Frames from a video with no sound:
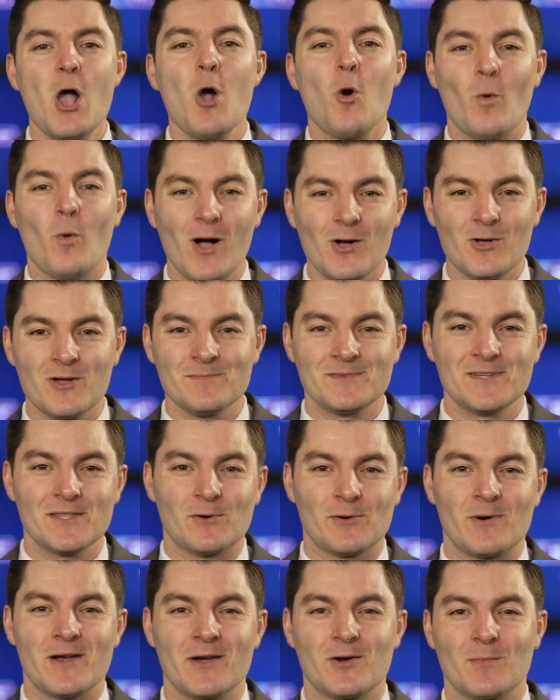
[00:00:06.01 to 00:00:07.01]
Welcome to
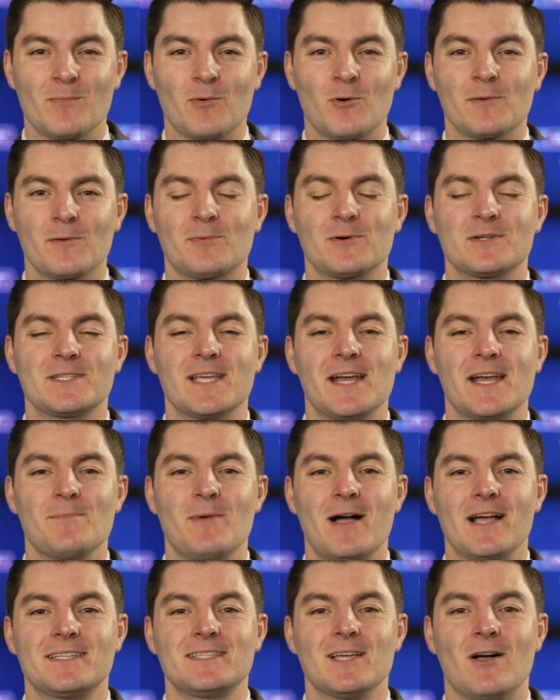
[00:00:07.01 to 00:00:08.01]
the Rink Report, presented
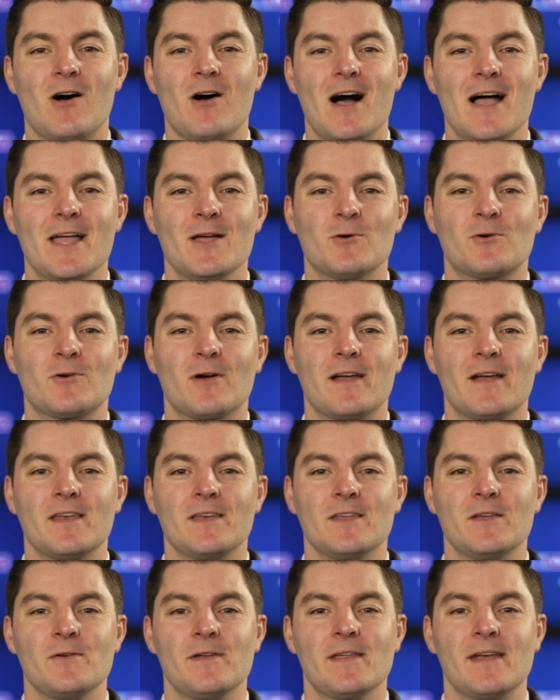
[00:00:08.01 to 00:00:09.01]
by Telhio Credit
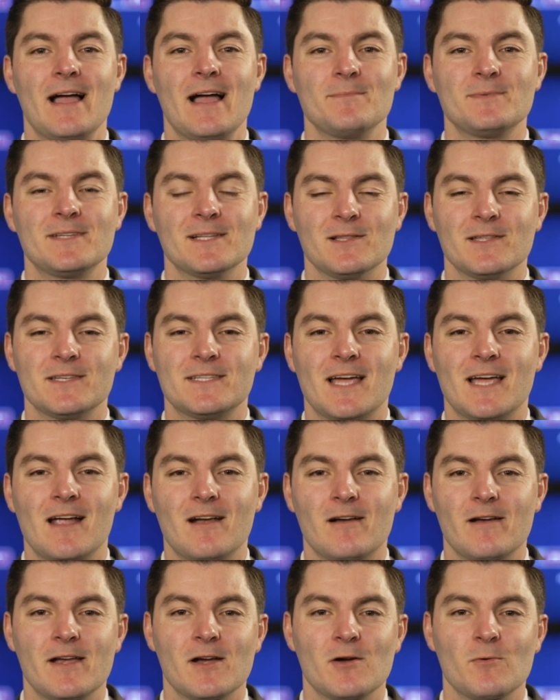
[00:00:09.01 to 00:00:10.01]
Union. I'm Dylan
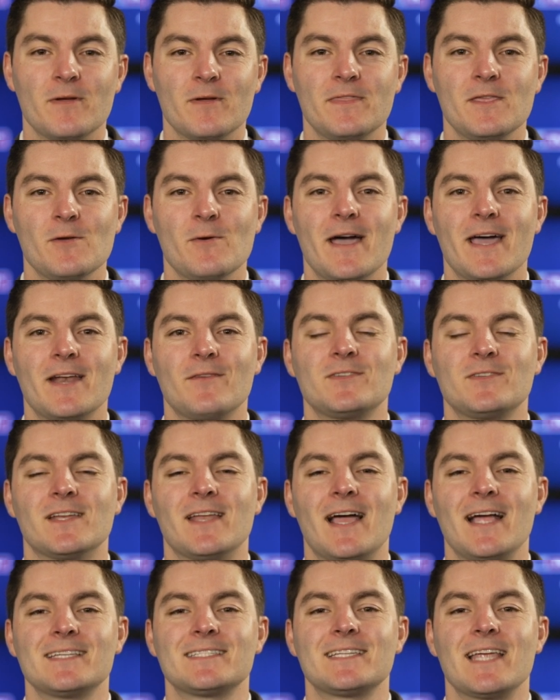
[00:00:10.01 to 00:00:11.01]
Tyrer here with you ahead of
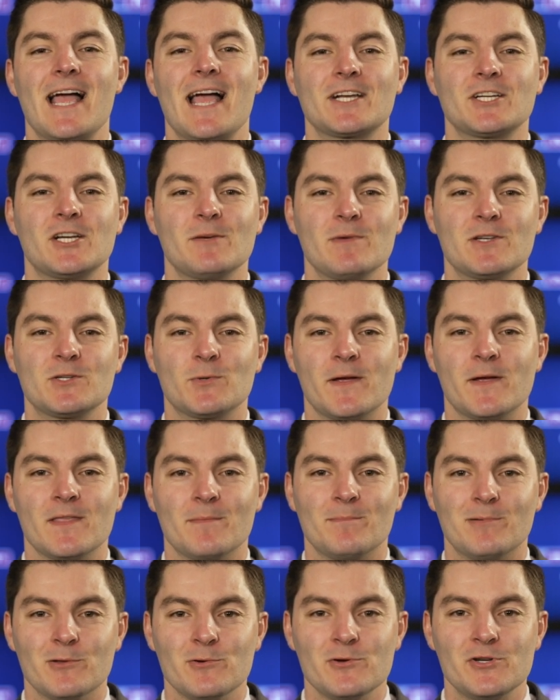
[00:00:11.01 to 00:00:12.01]
tonight's action between the
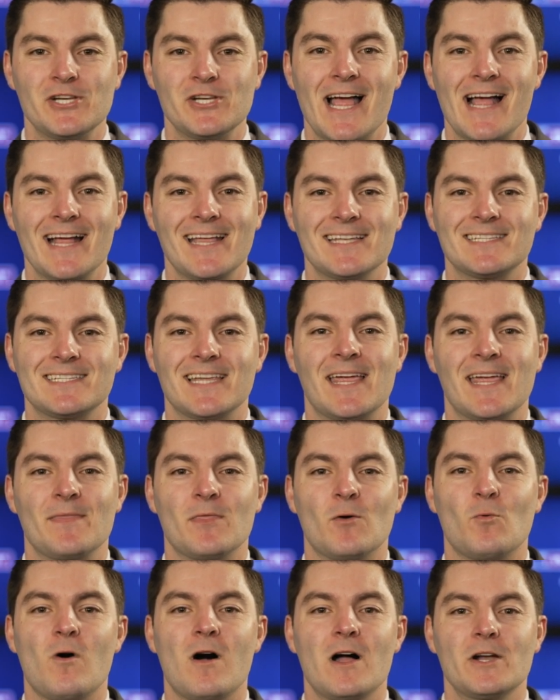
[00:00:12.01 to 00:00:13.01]
Blue Jackets and
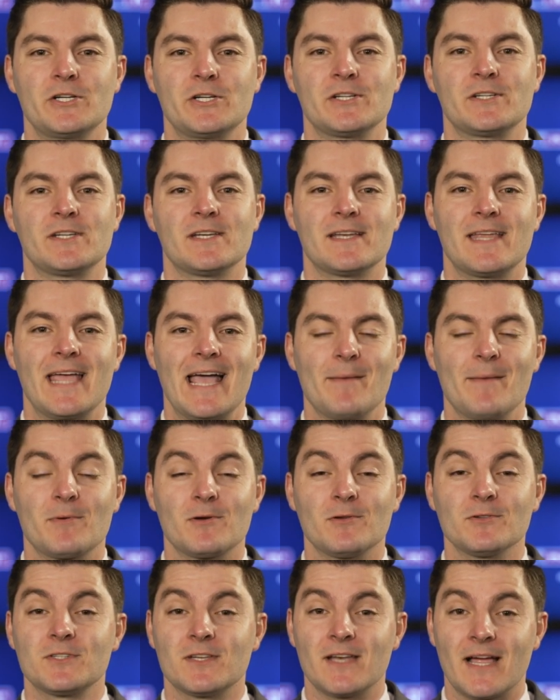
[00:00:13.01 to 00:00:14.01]
the Washington
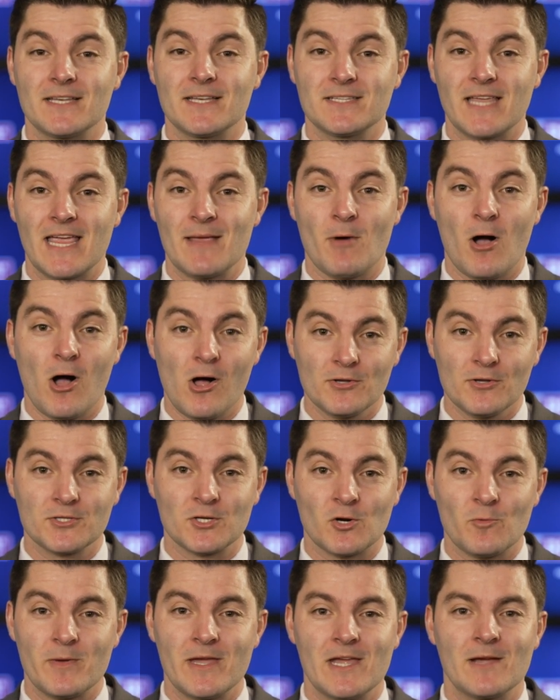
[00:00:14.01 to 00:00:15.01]
Capitals. Tonight's game
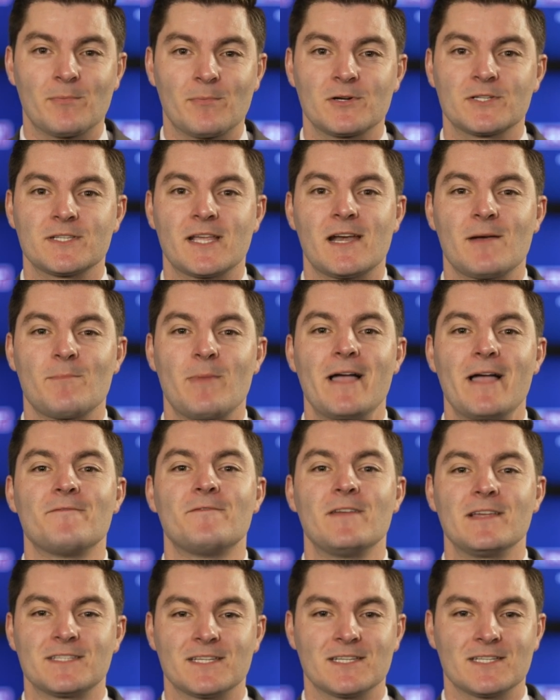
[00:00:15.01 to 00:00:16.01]
also being presented by
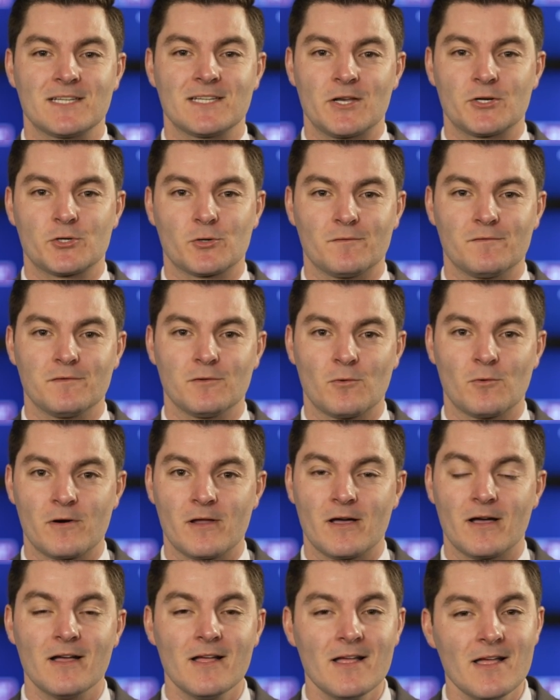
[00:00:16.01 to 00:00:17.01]
Visit Central
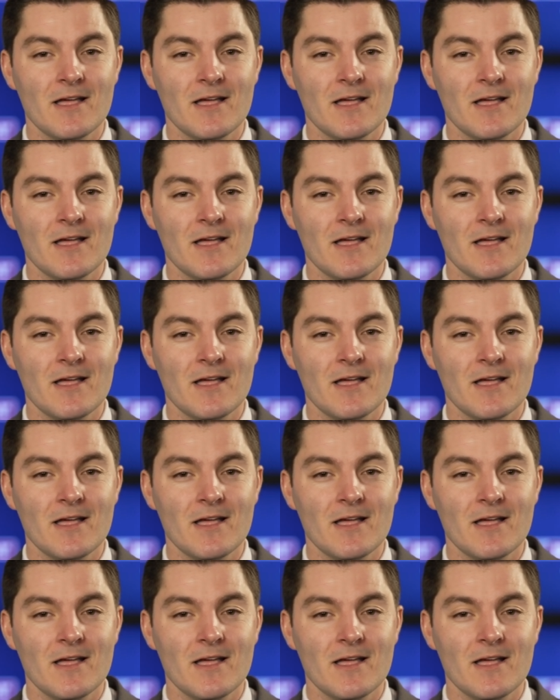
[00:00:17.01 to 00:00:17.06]
Florida.